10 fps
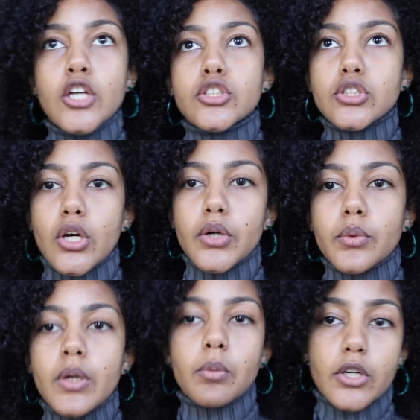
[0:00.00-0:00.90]

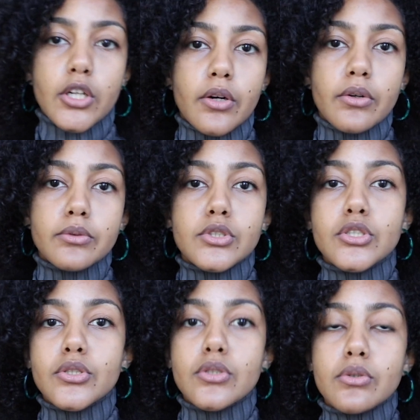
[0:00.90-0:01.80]
So we're gonna go
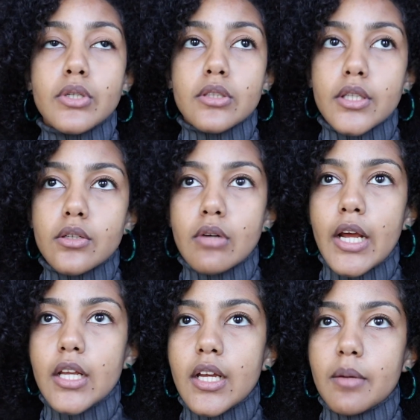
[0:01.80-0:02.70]
to legal
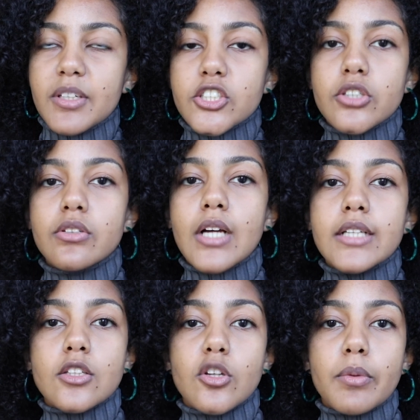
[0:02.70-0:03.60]
writing. I'm gonna show you
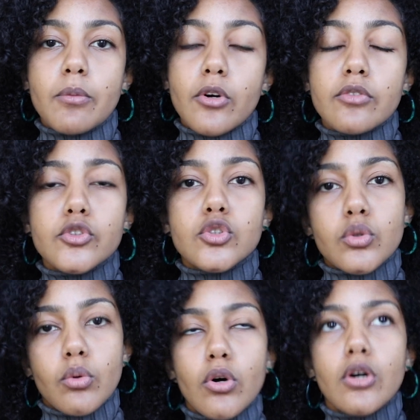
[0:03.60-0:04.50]
guys a little bit more of the
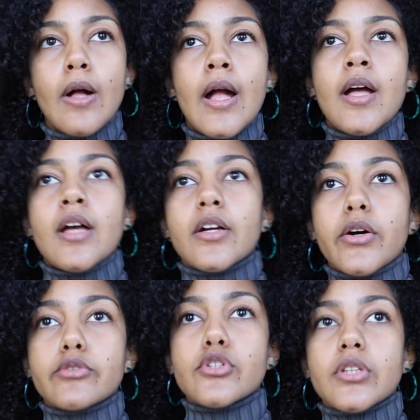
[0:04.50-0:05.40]
school,
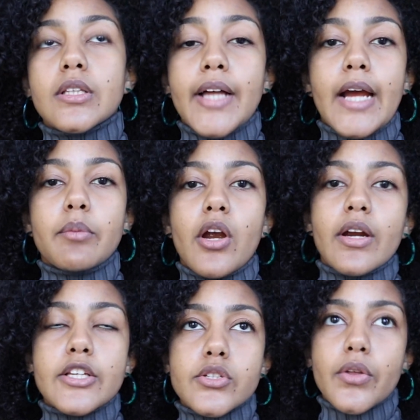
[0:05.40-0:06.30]
go to the
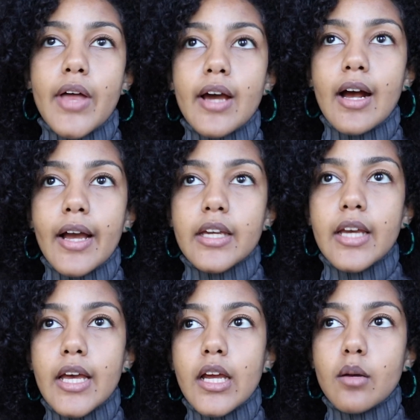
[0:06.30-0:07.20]
library so that I
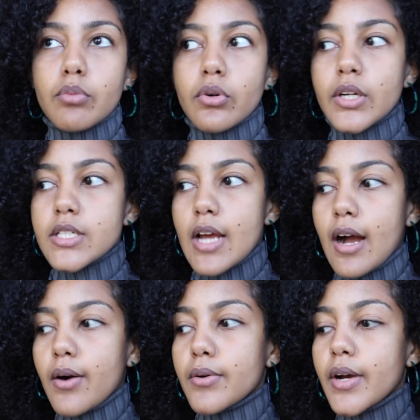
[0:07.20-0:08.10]
can print
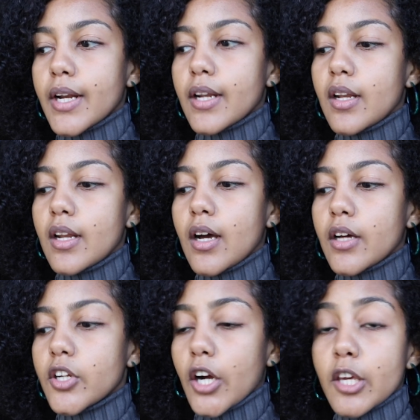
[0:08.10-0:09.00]
out
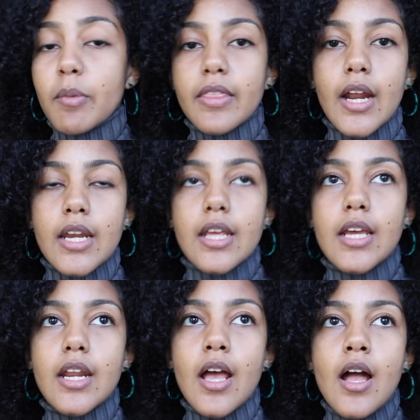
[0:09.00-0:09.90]
a document that I
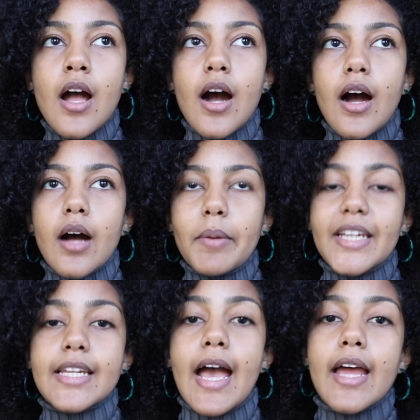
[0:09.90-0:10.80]
need. I
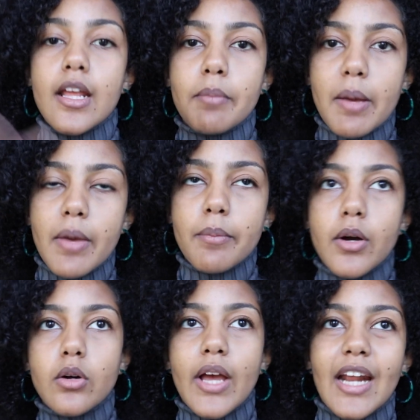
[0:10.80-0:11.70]
need to edit my
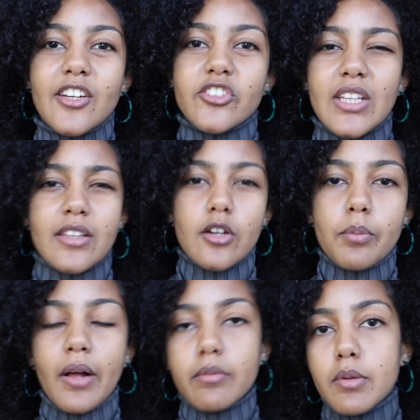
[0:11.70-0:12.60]
memo, and I just think that it'll
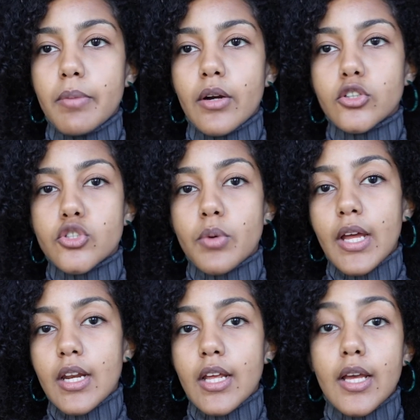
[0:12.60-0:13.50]
probably be better to
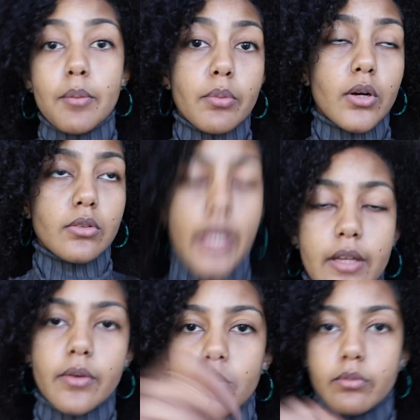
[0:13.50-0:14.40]
edit it in
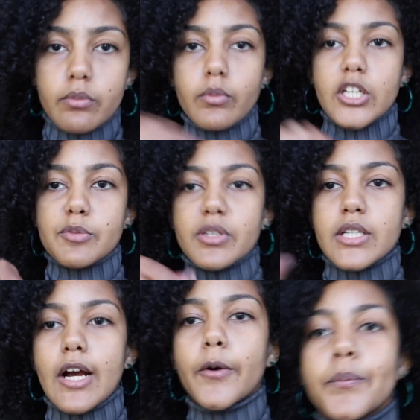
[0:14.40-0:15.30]
when it's
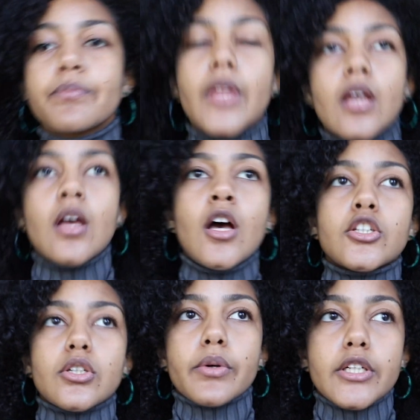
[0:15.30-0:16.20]
printed out.
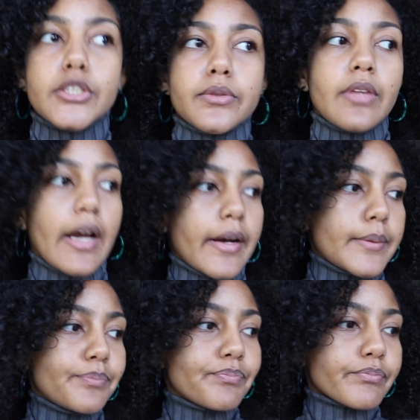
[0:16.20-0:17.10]
So we're gonna do
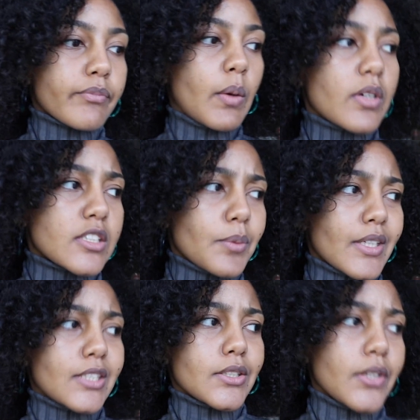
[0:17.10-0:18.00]
that. What else are we
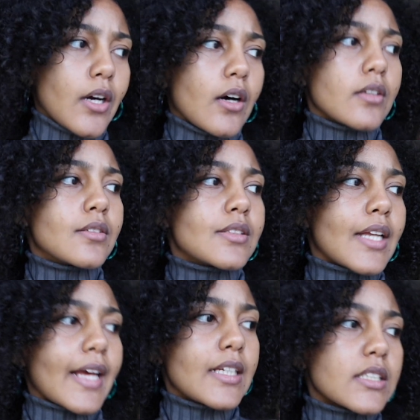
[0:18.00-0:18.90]
gonna do, y'all?
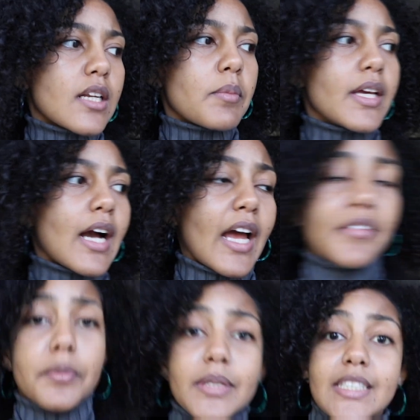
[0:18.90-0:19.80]
Today is gonna be
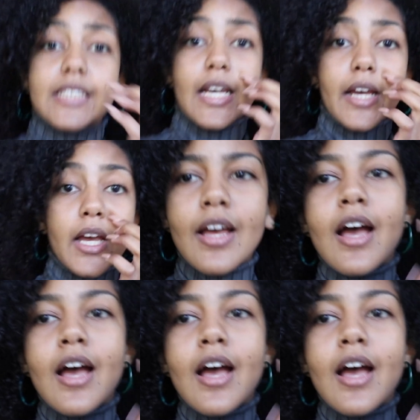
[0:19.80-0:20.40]
kind of a busy day.